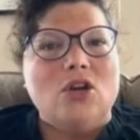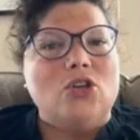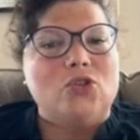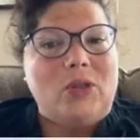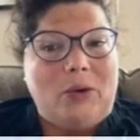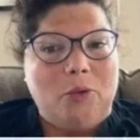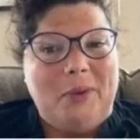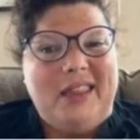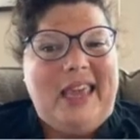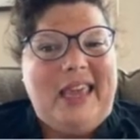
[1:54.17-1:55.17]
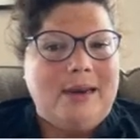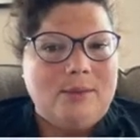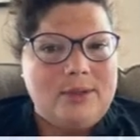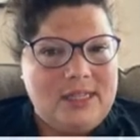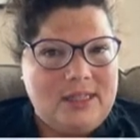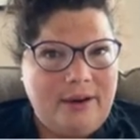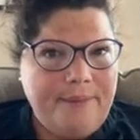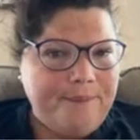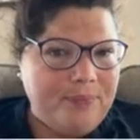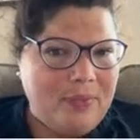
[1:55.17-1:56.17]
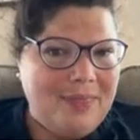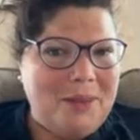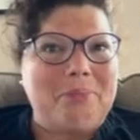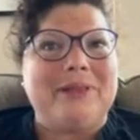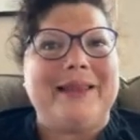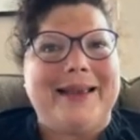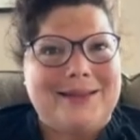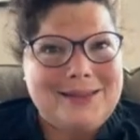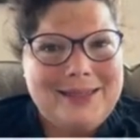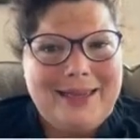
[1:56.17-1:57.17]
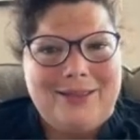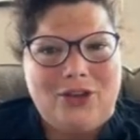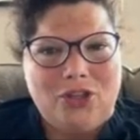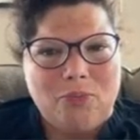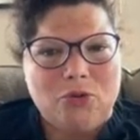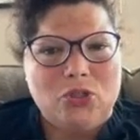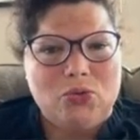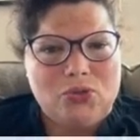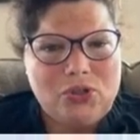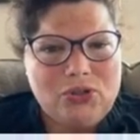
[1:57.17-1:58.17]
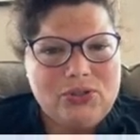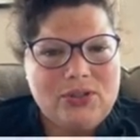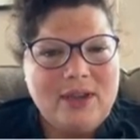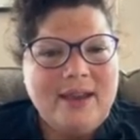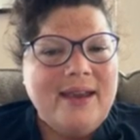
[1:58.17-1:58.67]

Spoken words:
So that would be the animals in there, the plants in there, the producers,